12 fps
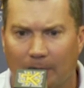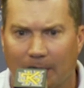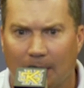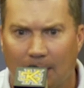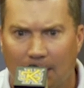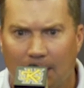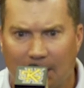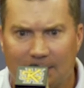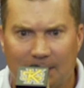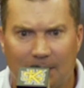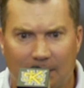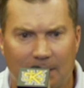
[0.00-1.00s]
And I
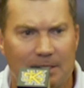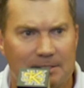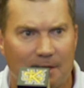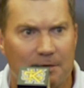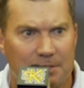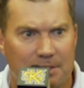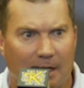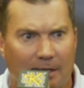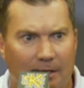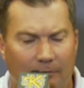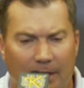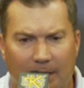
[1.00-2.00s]
think our kids
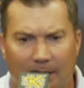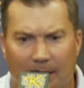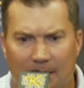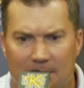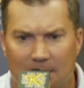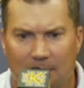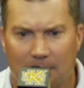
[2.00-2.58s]
understand it and recognize it.